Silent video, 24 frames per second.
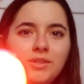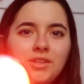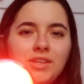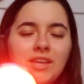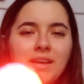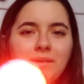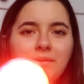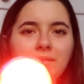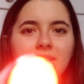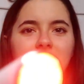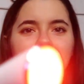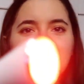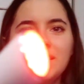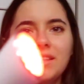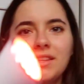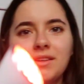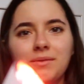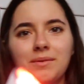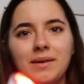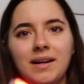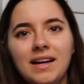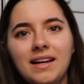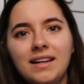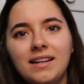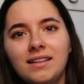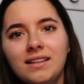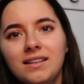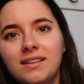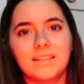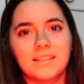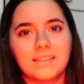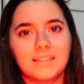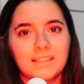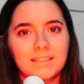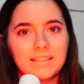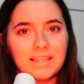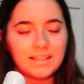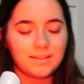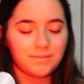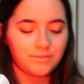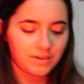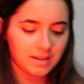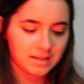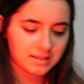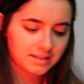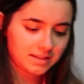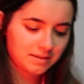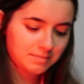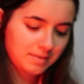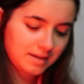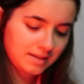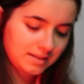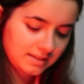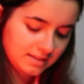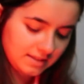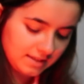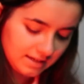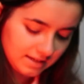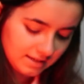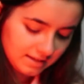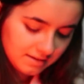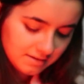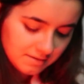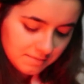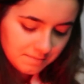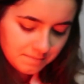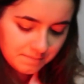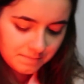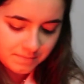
you can't really see the red unless it's like facing my skin.